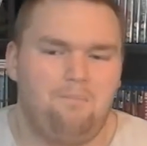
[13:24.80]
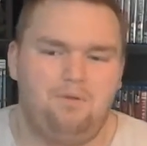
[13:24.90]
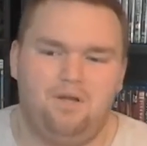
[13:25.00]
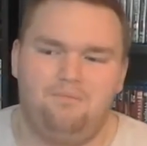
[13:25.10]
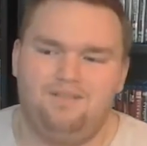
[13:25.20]

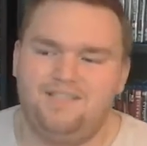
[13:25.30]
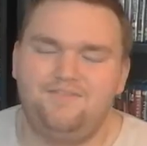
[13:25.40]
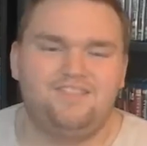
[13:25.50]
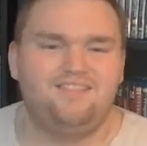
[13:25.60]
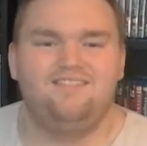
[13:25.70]
but
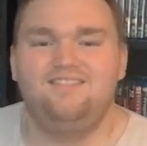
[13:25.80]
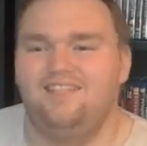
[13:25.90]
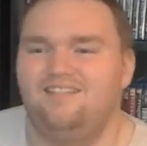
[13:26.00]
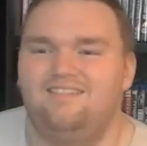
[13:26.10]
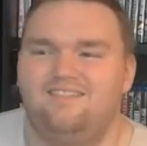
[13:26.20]

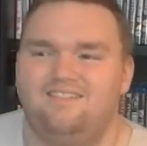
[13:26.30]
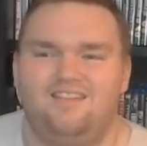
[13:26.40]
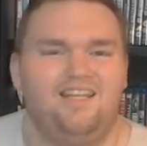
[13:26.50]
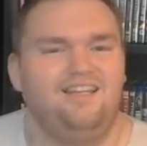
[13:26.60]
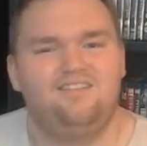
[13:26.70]
Maleficent didn't
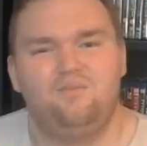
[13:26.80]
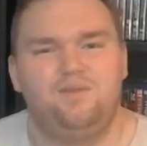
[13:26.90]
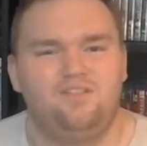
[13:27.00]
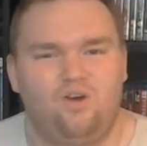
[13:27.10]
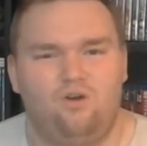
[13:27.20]
need to
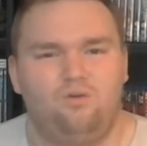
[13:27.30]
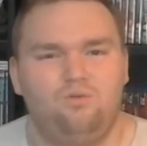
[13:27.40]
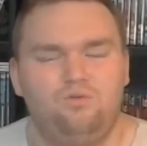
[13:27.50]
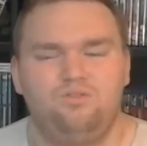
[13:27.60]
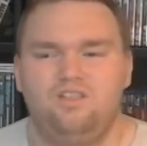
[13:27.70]
be
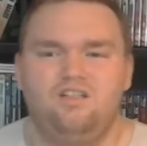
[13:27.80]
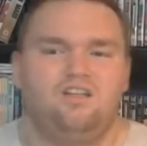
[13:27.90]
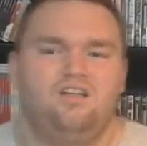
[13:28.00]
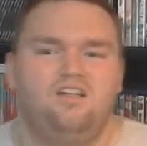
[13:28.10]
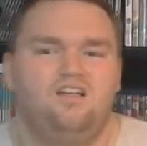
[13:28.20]
told,
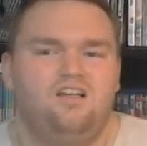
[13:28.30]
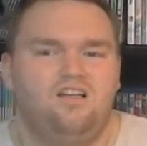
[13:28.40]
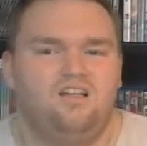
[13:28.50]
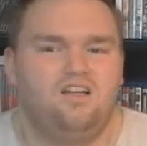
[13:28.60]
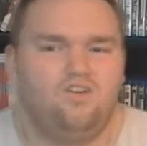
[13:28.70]

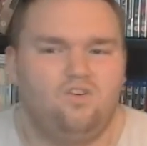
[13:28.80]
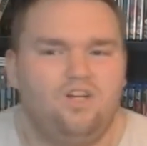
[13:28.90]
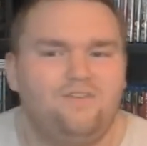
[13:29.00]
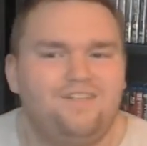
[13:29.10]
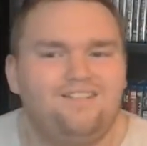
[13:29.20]

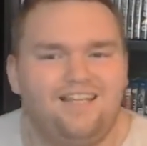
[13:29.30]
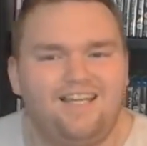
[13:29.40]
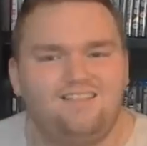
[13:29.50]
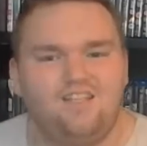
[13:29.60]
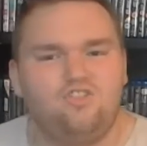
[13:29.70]
or if it
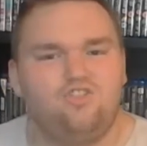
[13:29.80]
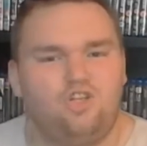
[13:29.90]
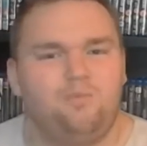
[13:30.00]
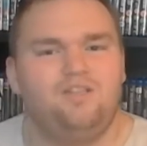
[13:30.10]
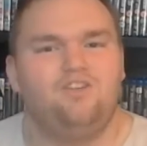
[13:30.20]
did, it
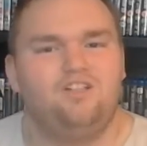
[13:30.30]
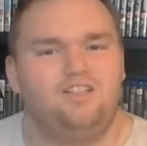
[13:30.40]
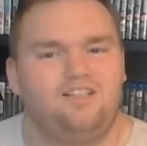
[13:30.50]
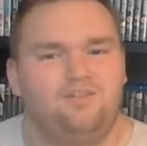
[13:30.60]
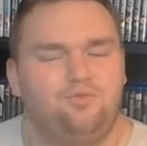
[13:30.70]
should have been done
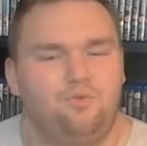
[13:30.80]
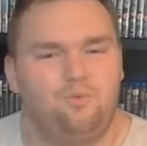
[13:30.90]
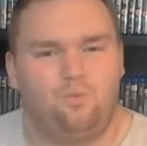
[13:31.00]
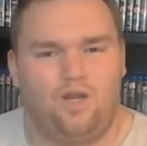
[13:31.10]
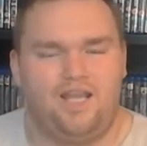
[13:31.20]
in a
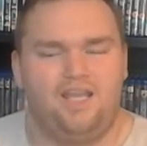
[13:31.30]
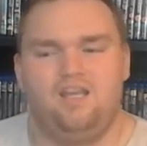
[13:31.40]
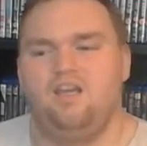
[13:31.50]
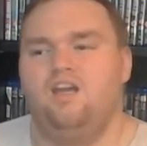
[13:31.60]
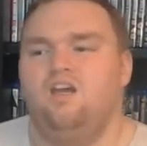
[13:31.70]
different
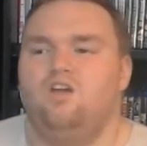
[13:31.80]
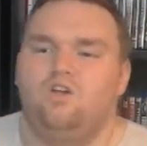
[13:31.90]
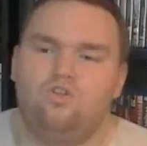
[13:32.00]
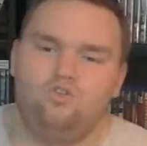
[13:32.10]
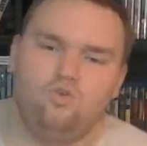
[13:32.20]
way.
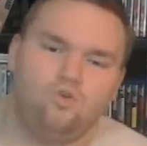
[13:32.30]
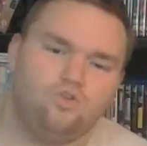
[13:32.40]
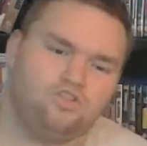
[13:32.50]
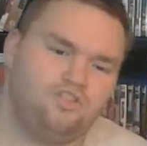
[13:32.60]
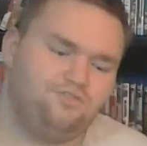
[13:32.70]

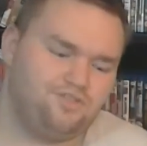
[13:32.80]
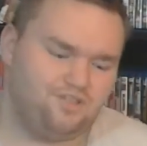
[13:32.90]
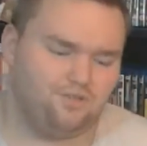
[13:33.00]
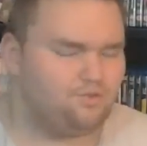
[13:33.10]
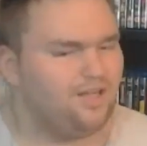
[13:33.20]
Nor should have
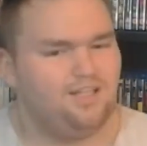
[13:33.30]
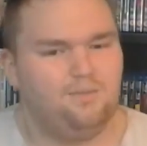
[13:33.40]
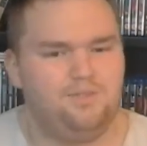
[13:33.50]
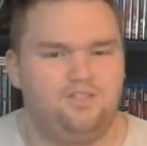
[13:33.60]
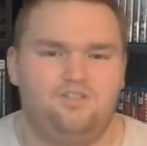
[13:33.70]

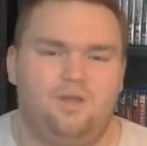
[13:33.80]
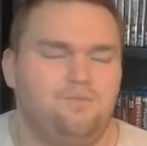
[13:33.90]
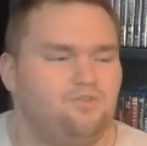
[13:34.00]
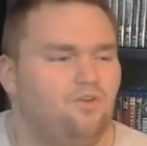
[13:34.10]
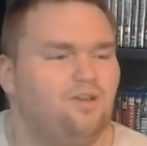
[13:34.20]
Cinderella, because
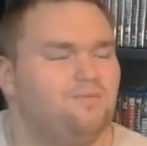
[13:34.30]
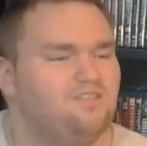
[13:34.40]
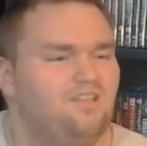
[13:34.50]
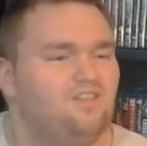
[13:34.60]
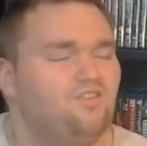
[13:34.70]
I'm sorry,
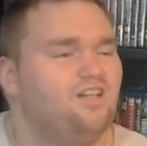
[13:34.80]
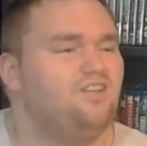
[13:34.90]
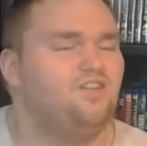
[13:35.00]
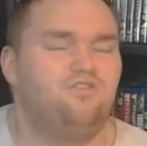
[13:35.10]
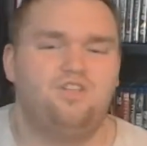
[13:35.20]
but
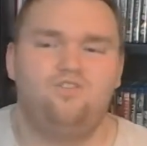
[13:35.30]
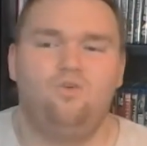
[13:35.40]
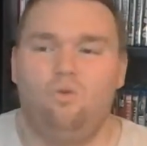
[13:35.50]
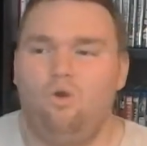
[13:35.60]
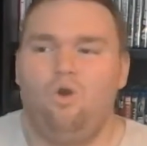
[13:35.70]
Cinderella the
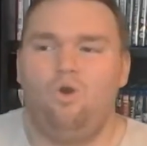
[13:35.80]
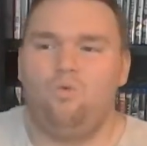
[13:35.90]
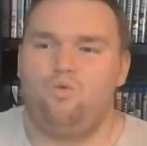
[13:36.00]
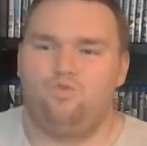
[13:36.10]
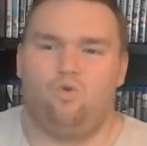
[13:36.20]
original
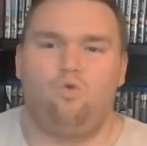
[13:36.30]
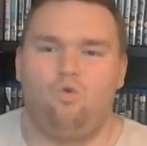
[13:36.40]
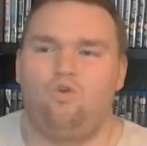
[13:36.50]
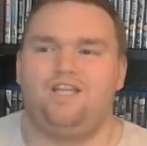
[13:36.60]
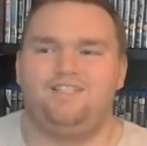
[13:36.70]
was
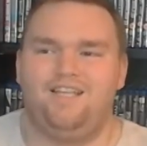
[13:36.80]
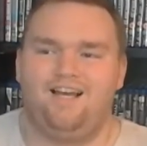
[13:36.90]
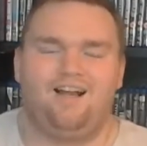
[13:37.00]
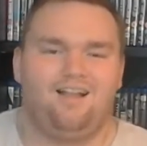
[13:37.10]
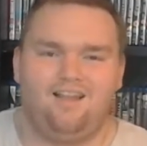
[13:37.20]
already
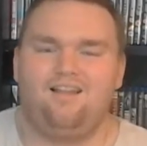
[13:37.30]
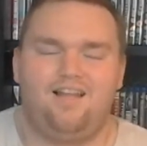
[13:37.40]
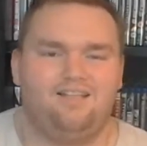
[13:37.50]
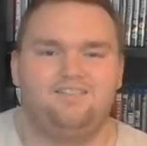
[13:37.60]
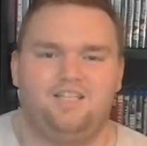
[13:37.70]
a
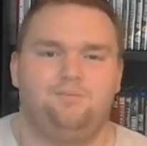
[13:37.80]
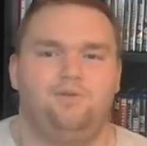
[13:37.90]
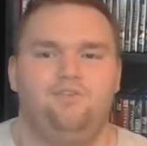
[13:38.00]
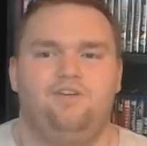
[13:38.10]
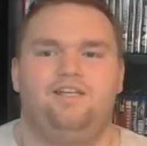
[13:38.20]
classic
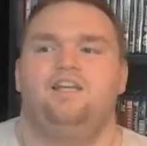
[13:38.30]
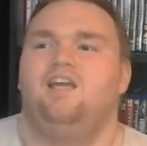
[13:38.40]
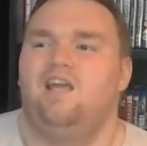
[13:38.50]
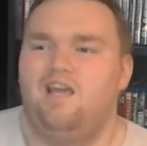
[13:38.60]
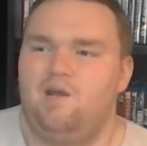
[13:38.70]
movie.
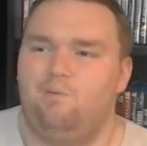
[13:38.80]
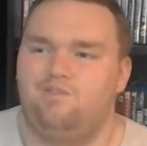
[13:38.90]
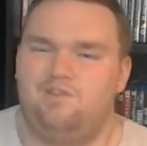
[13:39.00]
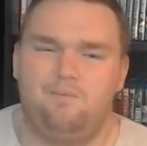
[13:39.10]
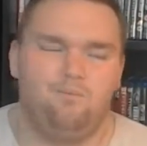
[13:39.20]
It
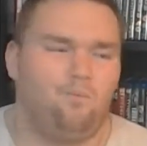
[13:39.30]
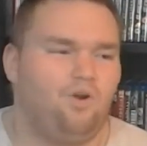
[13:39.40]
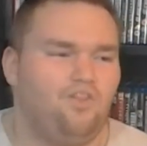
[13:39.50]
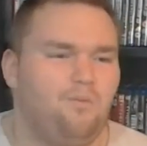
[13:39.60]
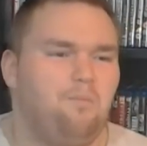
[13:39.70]
was
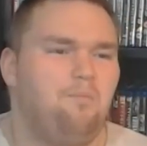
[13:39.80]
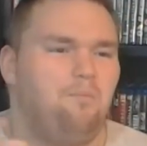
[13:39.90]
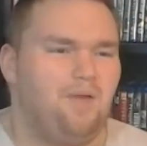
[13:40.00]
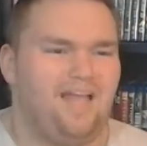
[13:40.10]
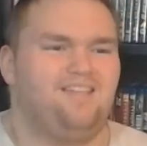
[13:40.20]
one of the
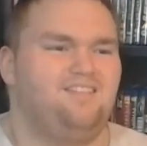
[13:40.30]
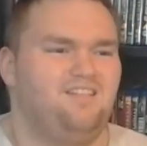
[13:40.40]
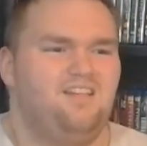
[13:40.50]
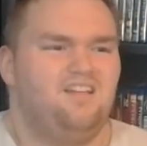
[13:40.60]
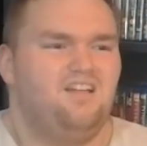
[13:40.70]
best